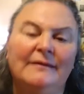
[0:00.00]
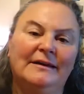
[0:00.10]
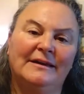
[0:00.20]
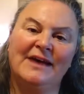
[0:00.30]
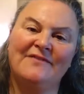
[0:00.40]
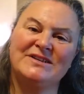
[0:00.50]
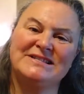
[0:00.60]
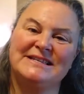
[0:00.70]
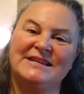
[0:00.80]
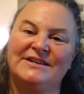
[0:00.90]
And
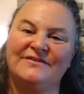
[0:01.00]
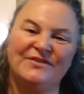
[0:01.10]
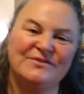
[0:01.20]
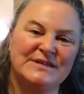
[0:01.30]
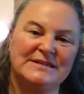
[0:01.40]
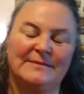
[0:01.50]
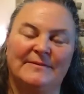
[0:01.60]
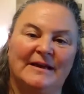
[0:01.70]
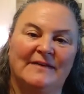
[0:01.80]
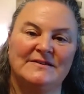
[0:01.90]
obviously, if you see
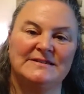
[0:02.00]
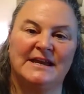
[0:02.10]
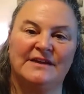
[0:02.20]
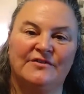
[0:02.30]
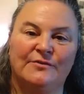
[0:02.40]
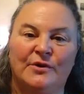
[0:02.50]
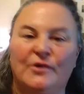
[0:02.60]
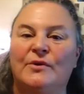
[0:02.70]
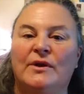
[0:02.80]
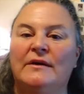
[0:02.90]
something on the side of the
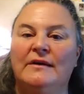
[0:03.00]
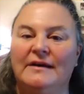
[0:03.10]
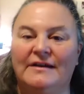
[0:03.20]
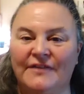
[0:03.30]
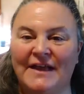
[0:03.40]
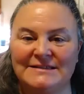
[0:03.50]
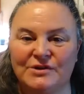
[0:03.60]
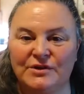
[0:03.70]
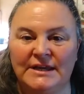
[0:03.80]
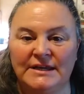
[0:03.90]
road, that's a
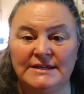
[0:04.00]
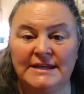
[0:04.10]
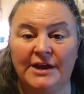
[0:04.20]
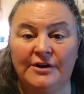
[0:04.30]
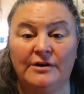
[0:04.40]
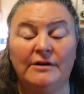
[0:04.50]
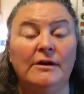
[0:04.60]
good indicator.